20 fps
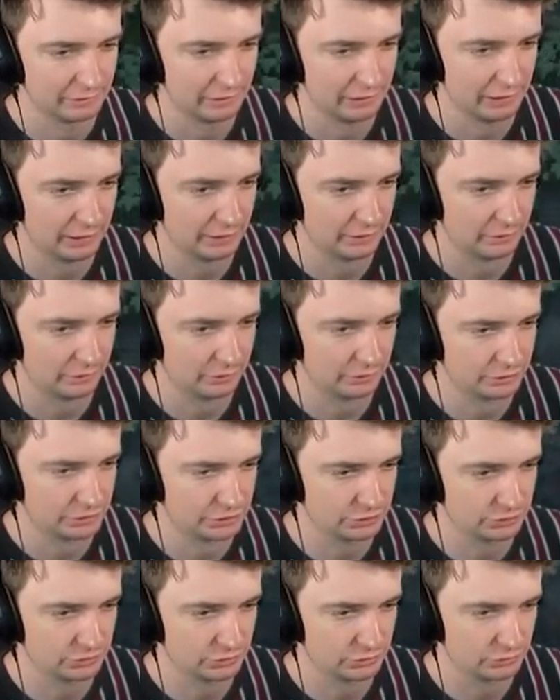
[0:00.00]
Air
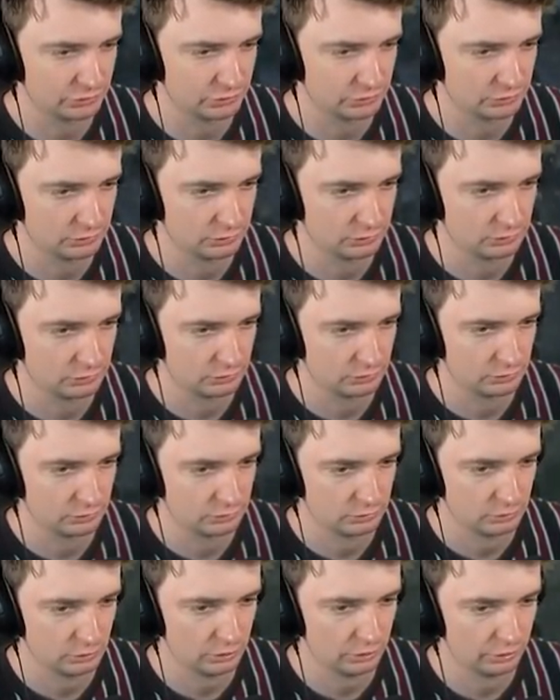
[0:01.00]
dodge.
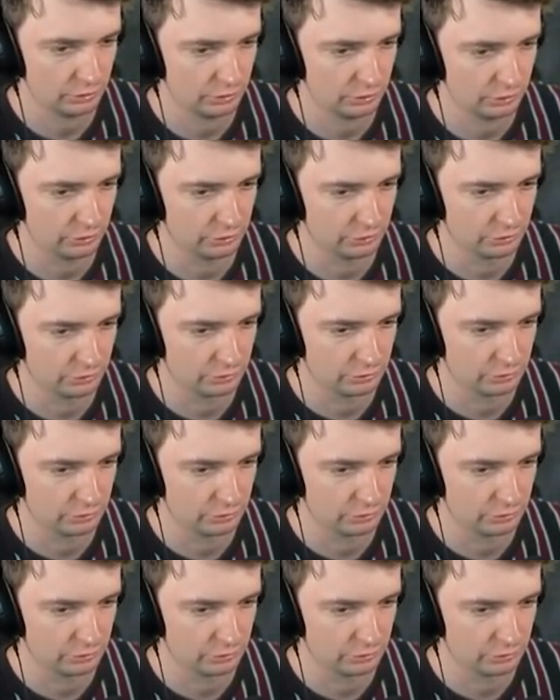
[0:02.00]
Oh, no.